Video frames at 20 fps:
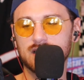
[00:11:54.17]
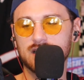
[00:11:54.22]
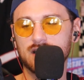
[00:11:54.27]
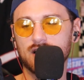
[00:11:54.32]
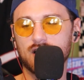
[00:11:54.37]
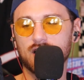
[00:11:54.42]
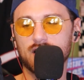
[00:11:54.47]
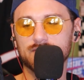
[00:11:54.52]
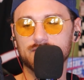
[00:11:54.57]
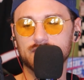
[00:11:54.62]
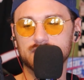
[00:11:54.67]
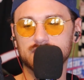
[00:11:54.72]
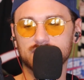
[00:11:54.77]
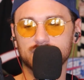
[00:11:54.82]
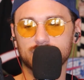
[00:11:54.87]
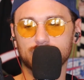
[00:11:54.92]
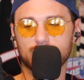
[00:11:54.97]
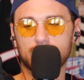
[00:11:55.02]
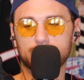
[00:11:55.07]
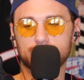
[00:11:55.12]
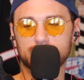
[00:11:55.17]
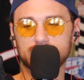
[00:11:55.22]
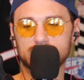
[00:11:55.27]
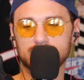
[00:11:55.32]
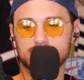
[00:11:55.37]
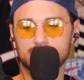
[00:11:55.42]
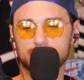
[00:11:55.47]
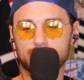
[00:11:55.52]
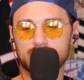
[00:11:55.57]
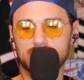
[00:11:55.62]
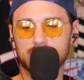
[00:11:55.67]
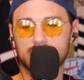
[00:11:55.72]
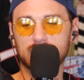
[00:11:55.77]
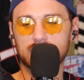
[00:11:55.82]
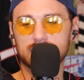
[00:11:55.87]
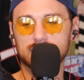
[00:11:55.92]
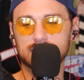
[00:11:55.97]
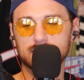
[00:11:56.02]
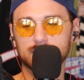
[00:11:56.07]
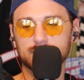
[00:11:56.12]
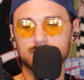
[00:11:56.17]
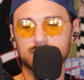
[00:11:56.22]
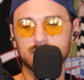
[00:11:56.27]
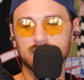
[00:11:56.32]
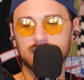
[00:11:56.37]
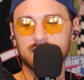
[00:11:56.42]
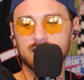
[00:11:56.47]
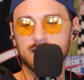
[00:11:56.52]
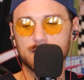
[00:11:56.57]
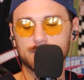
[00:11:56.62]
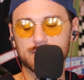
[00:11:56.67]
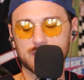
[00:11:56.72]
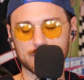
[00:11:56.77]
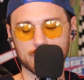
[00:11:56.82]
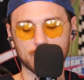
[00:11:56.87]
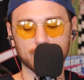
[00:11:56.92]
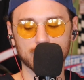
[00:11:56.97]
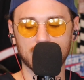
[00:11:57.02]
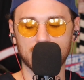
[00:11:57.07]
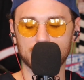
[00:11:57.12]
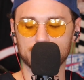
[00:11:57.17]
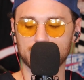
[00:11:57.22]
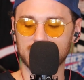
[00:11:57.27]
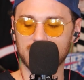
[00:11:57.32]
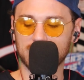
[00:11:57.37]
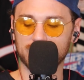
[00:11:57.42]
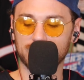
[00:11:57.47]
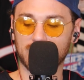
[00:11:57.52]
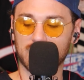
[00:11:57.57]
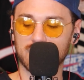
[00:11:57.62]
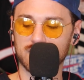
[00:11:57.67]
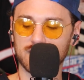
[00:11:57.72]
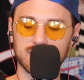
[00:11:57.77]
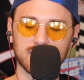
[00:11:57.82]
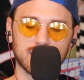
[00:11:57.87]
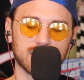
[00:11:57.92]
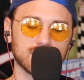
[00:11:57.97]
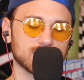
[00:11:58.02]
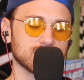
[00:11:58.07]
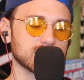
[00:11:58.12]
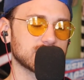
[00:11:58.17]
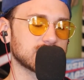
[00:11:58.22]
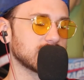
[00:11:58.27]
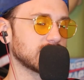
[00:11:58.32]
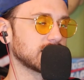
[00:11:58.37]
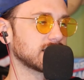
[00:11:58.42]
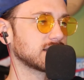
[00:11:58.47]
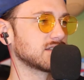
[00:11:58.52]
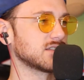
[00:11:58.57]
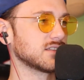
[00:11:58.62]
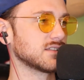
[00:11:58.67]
offensive weapons is BS and blah blah blah. But I found it interesting to